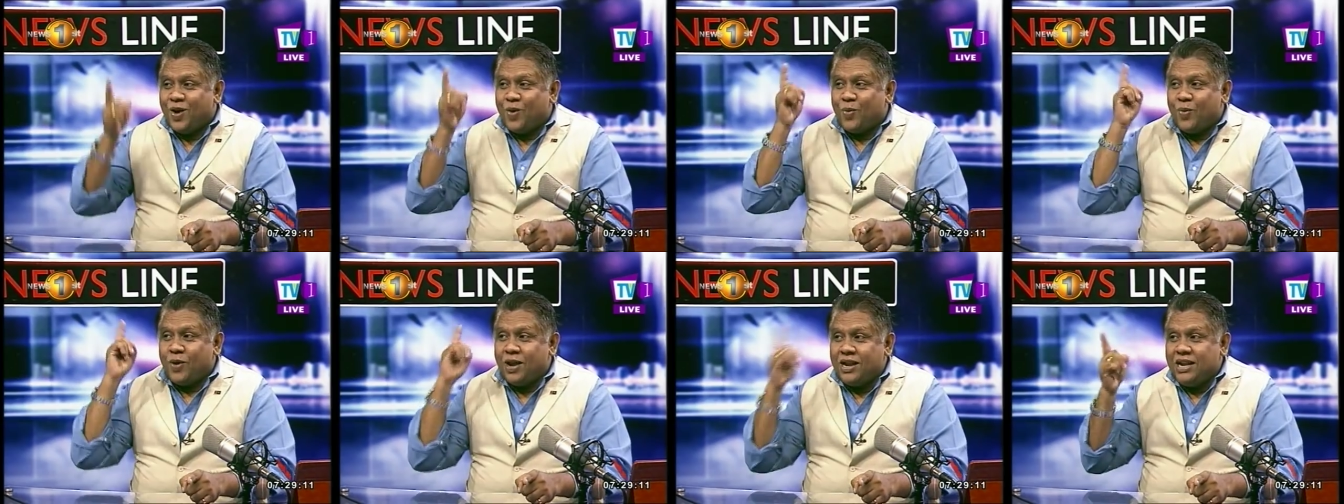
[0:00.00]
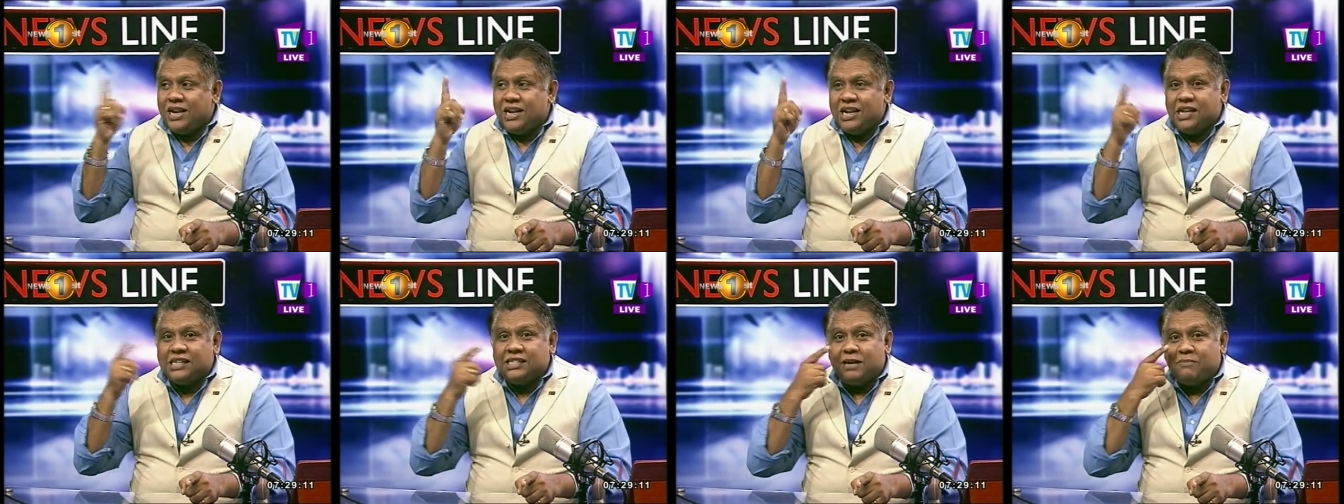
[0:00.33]
one
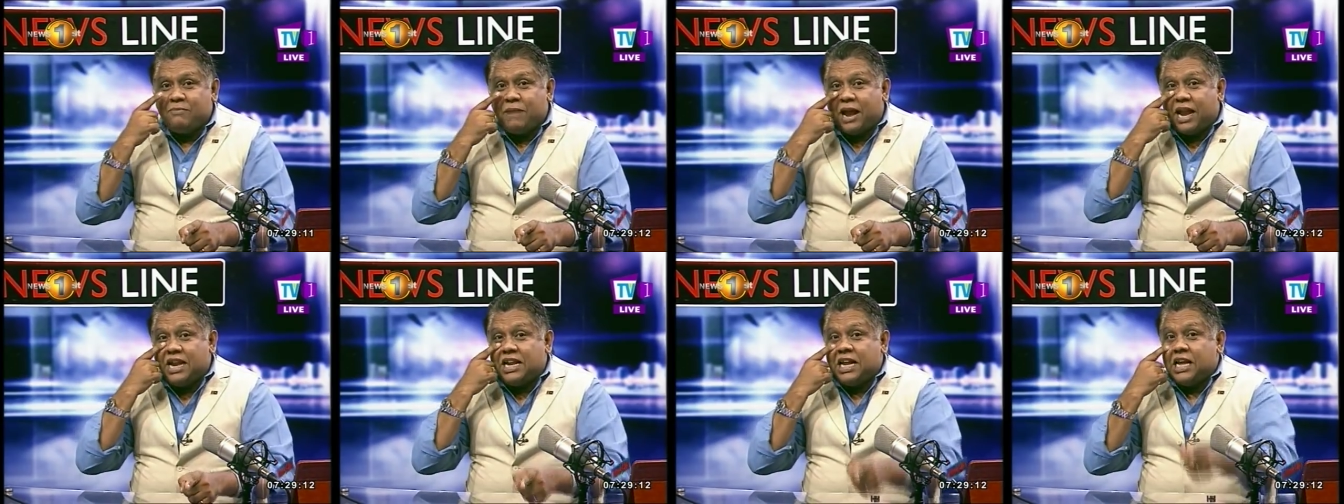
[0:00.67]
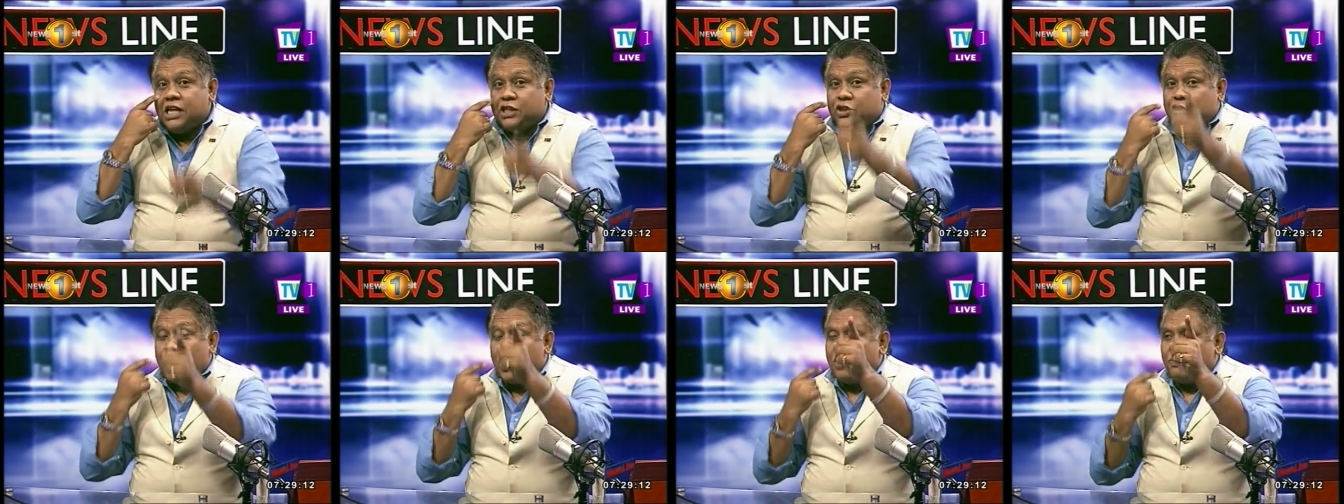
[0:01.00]
in December, and
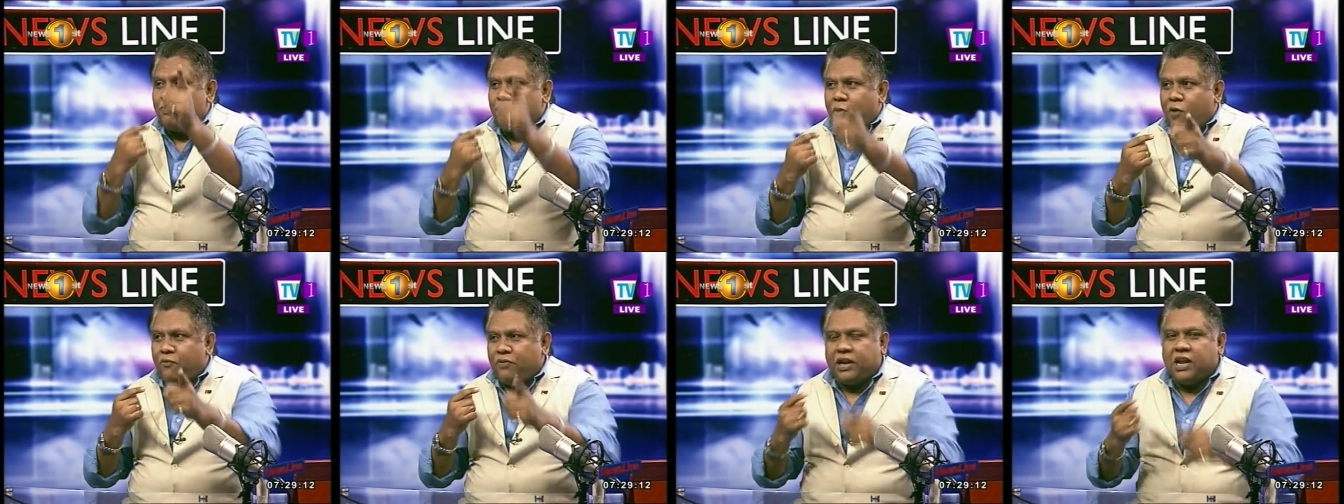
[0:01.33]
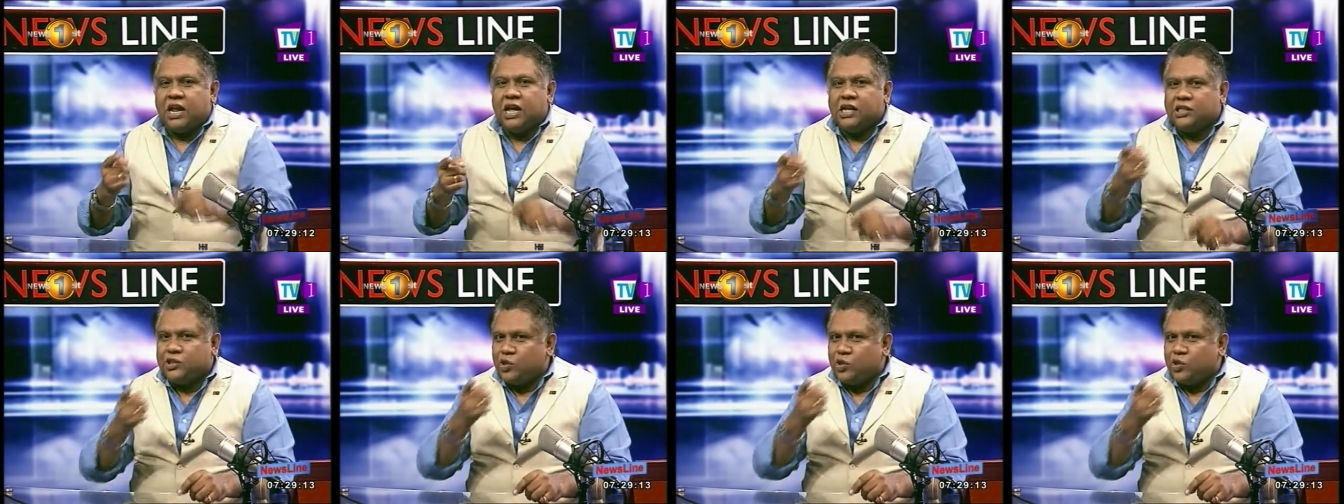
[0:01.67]
he showed profit.